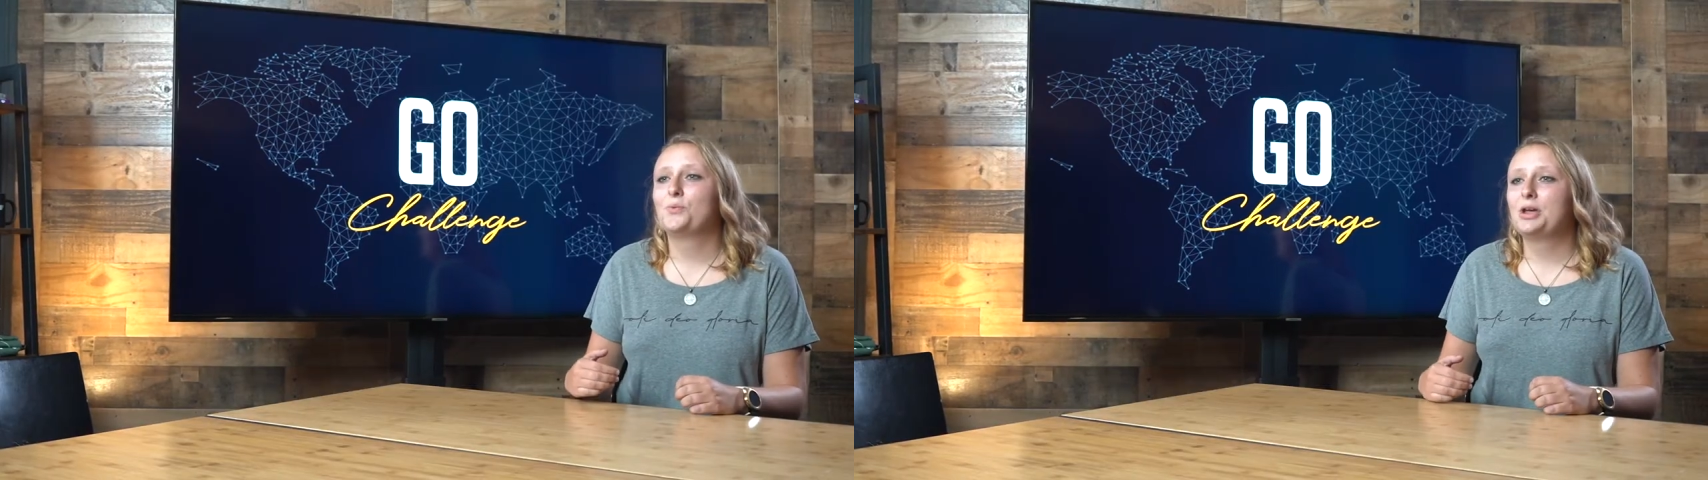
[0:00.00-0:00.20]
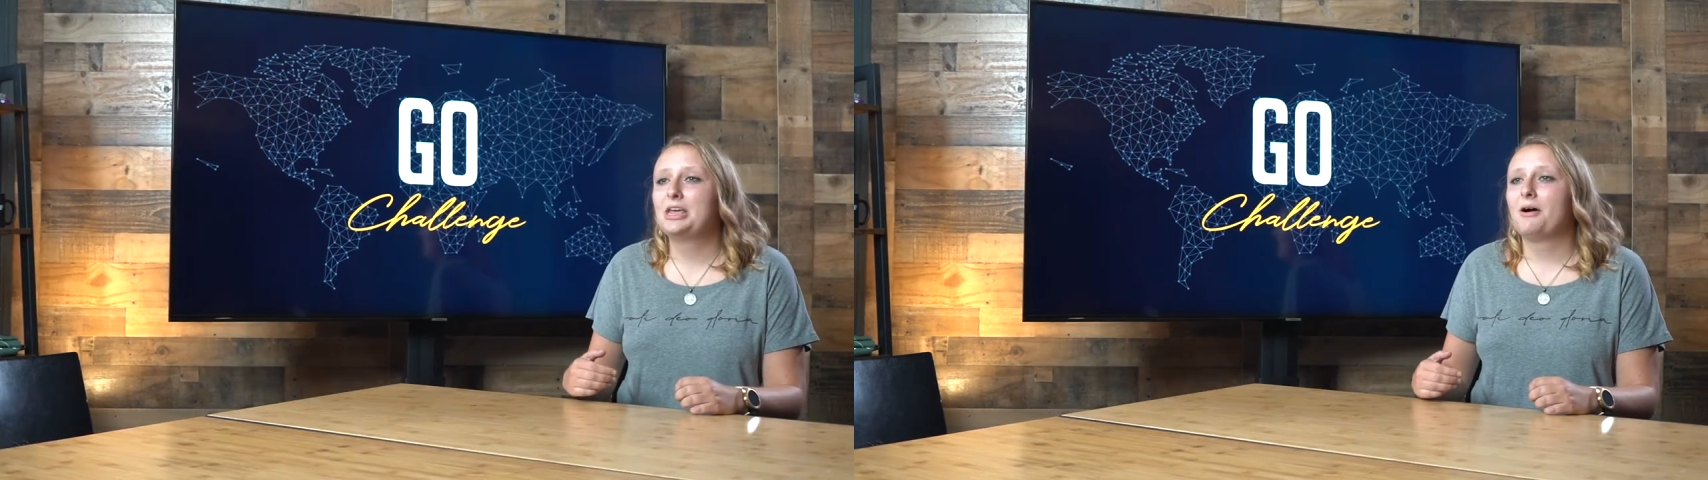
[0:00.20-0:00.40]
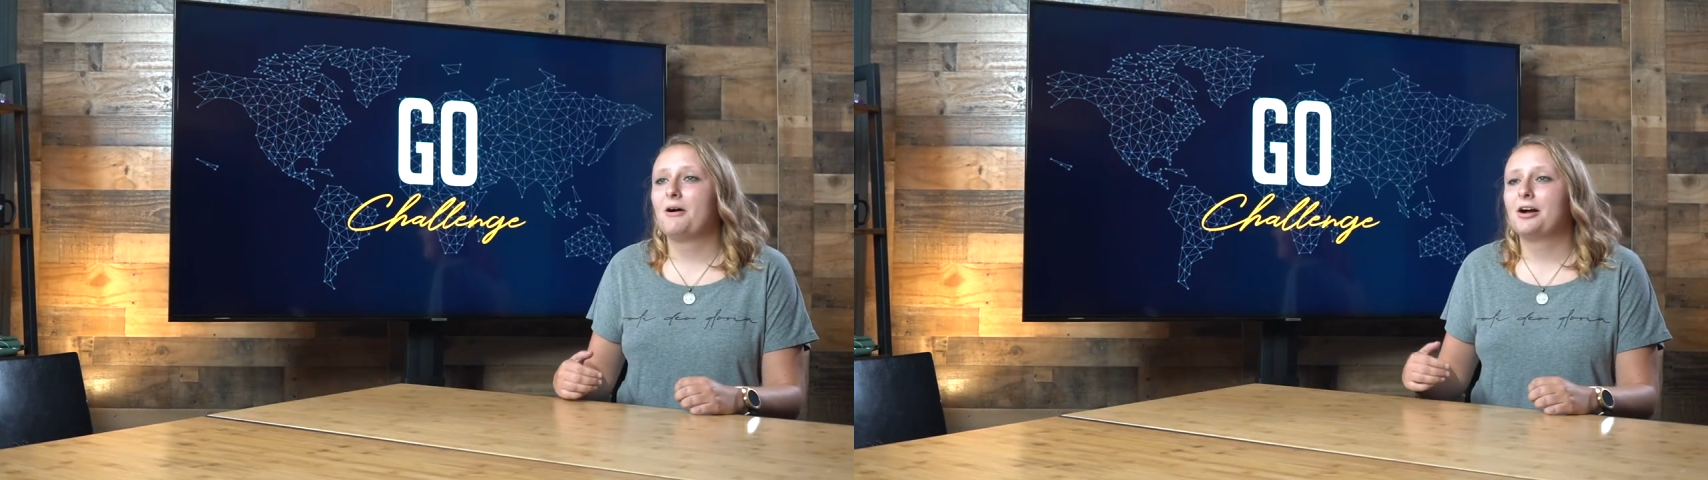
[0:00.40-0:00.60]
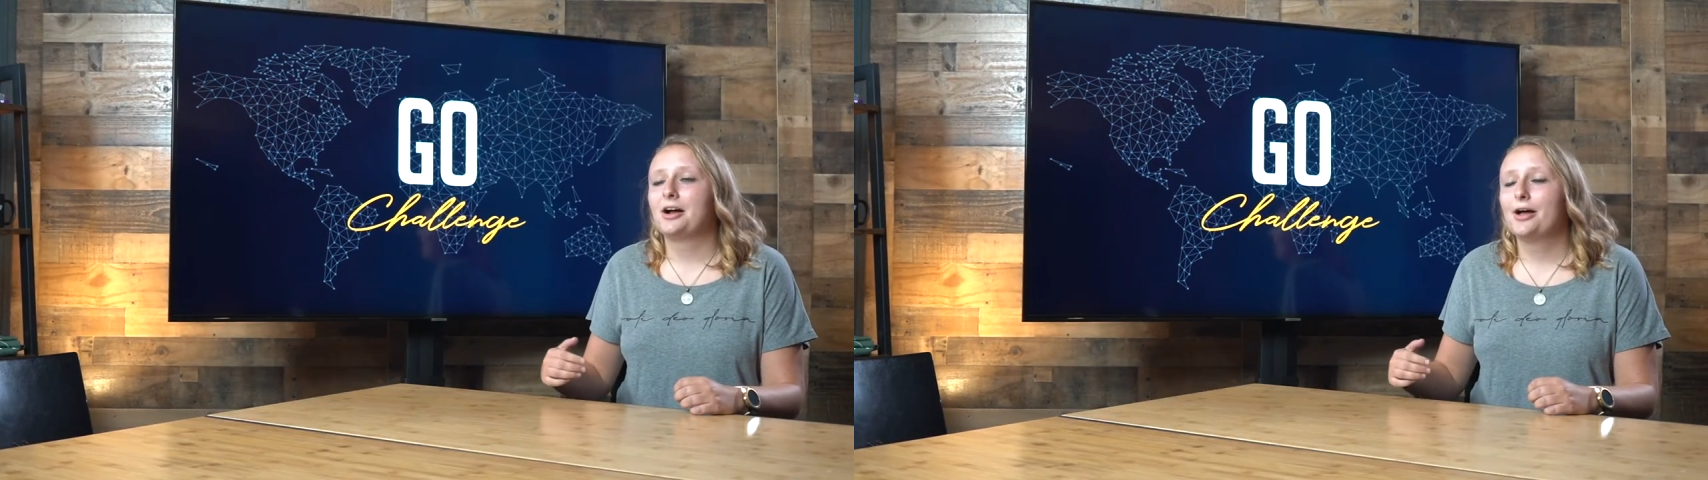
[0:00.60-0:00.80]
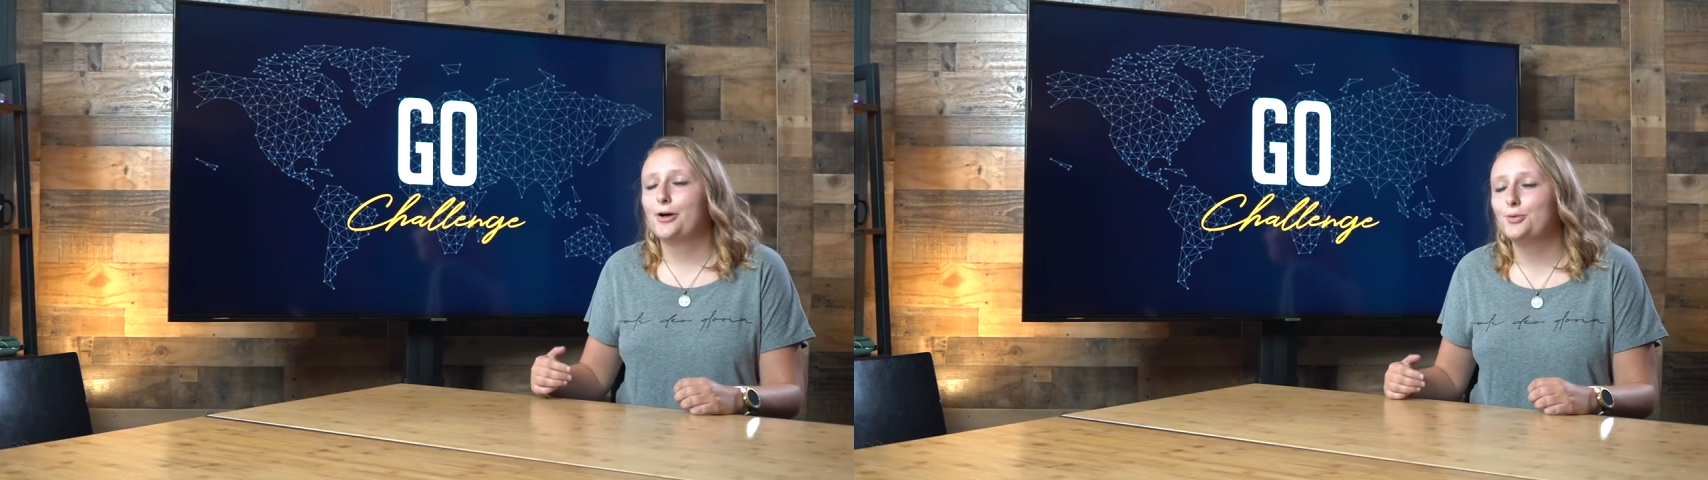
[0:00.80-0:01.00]
we
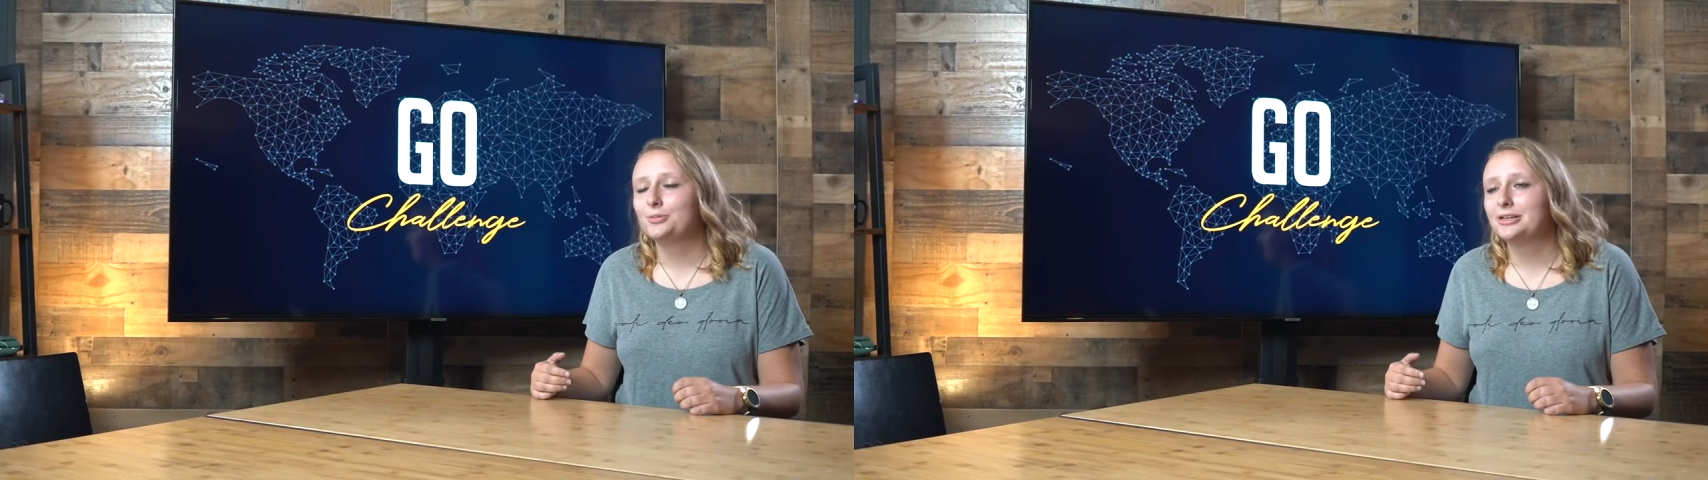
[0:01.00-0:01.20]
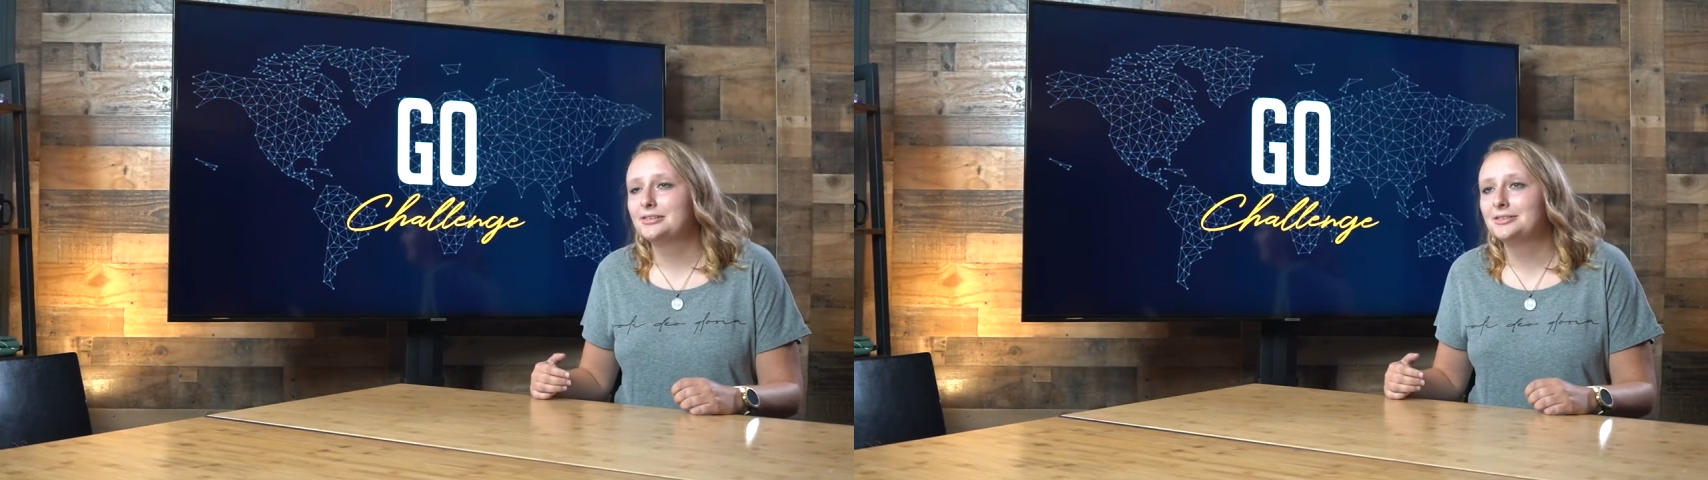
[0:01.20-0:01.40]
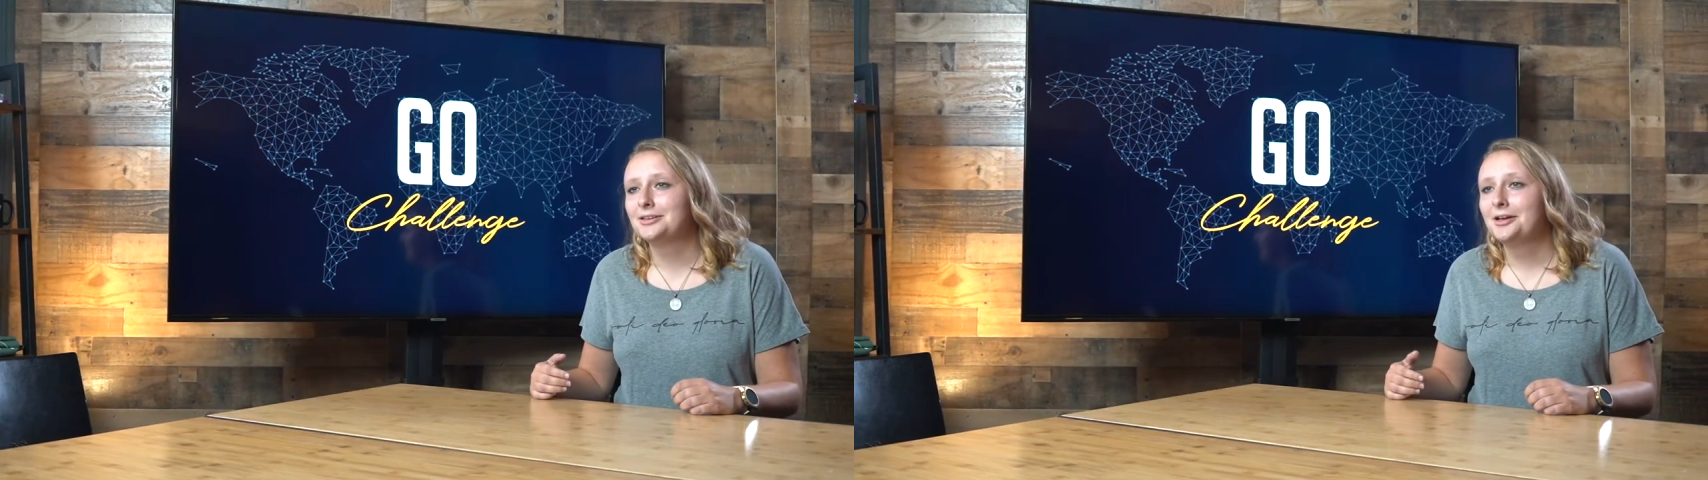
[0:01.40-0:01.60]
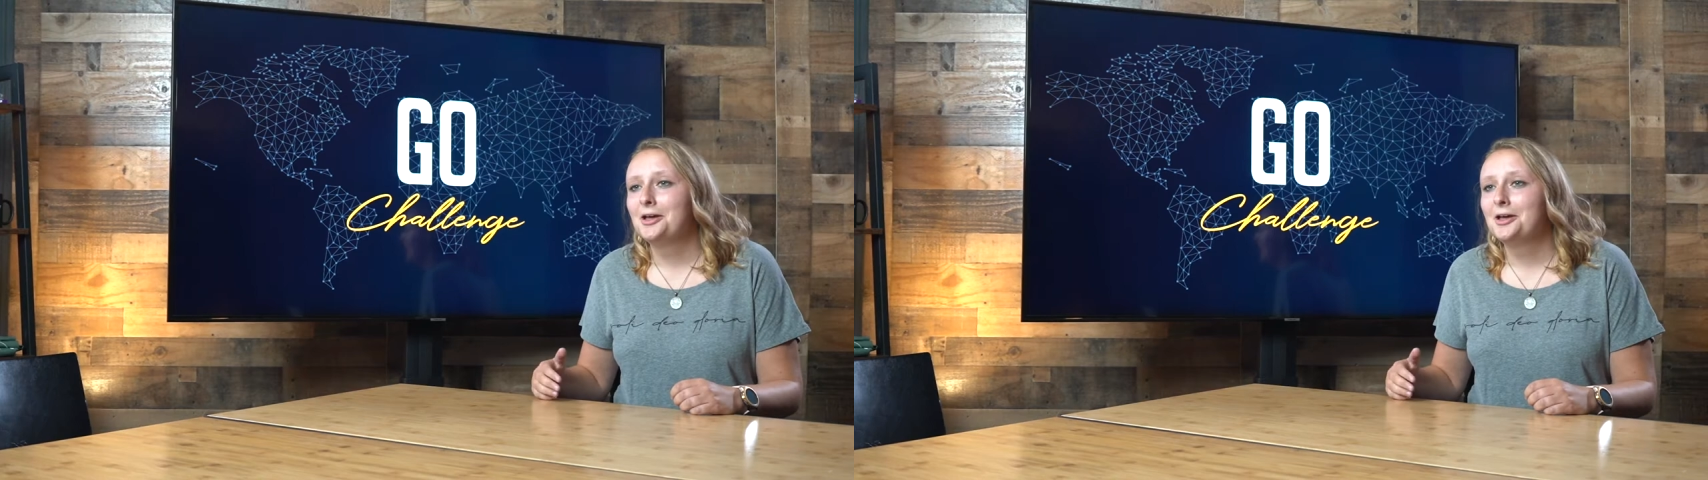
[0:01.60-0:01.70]
are hopeless.